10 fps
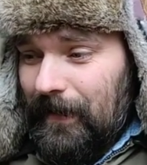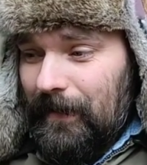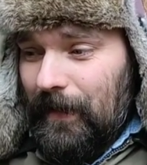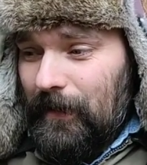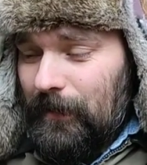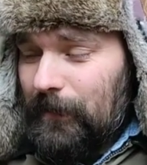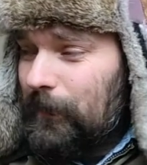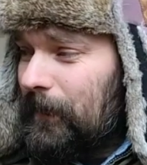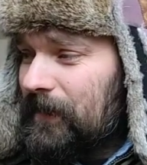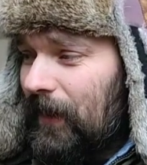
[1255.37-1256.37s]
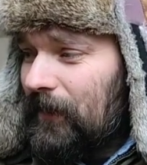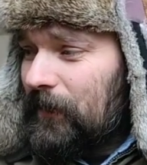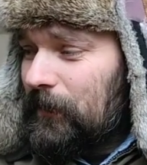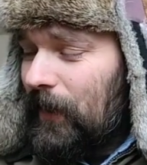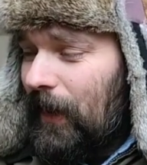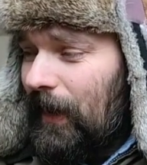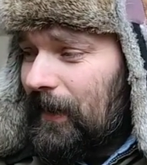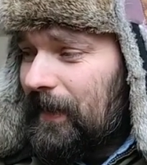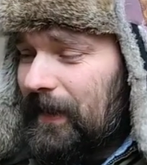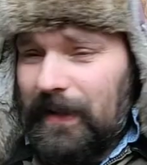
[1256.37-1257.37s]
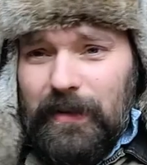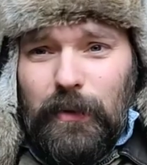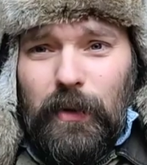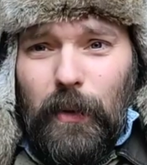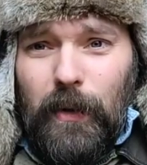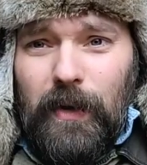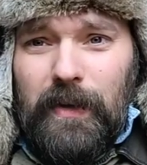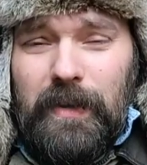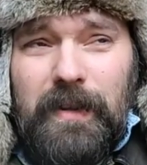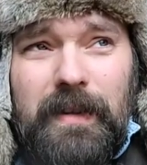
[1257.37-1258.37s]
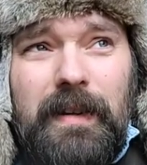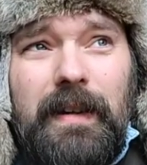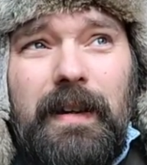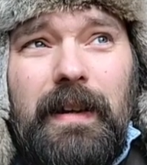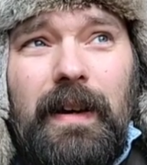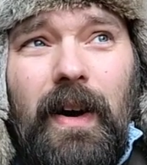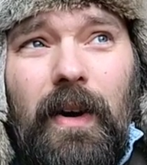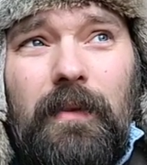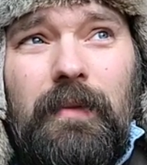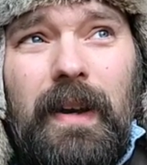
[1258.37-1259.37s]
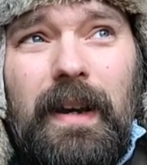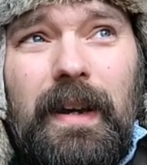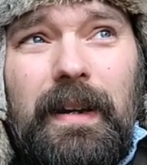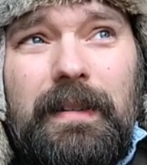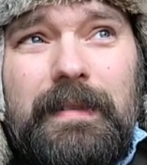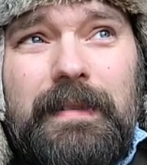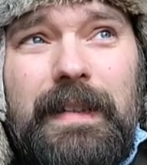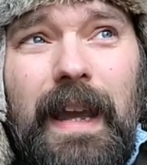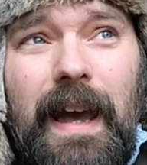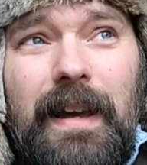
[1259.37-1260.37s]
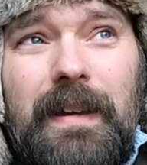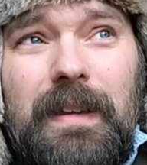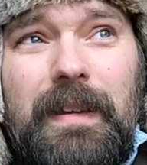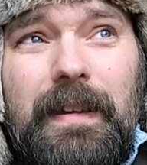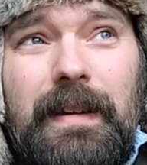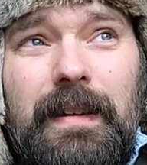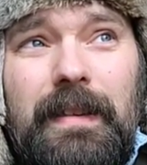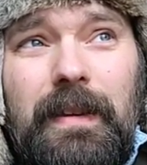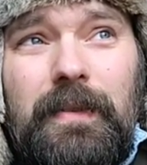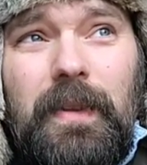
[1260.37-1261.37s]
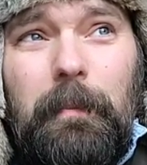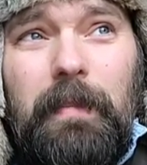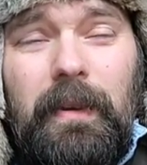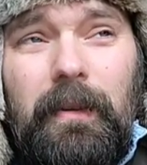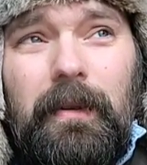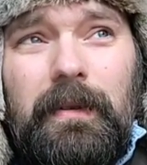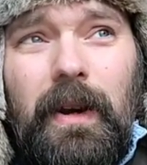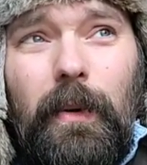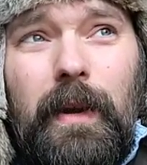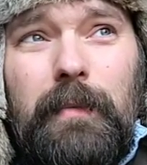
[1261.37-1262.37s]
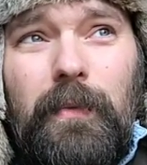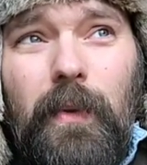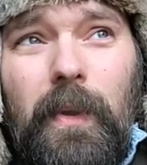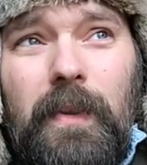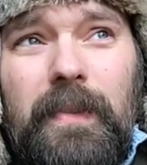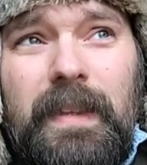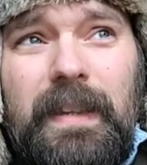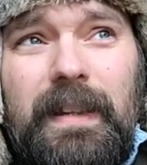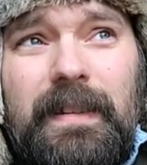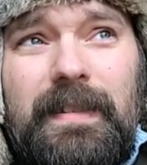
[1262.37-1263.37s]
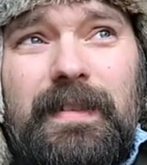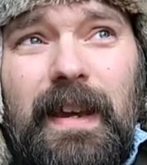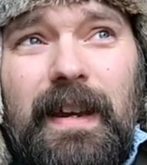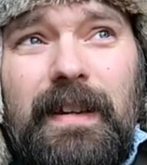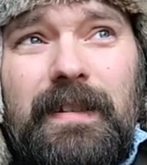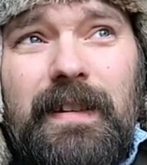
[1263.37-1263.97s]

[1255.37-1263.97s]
there was also talk in New York of uh, yeah, there's a bill going before the state